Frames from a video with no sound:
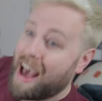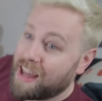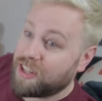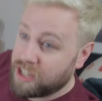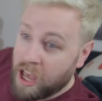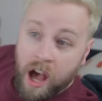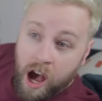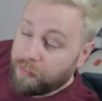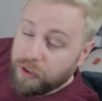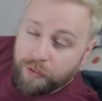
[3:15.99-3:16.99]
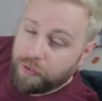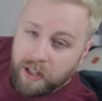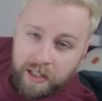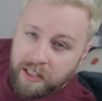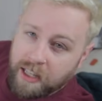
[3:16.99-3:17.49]
and a few
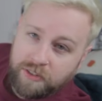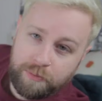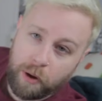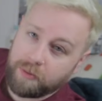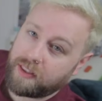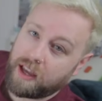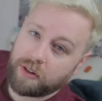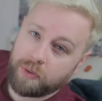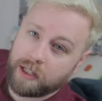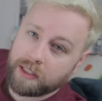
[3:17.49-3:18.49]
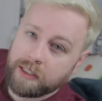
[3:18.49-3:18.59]
free little gifts popped in there as well.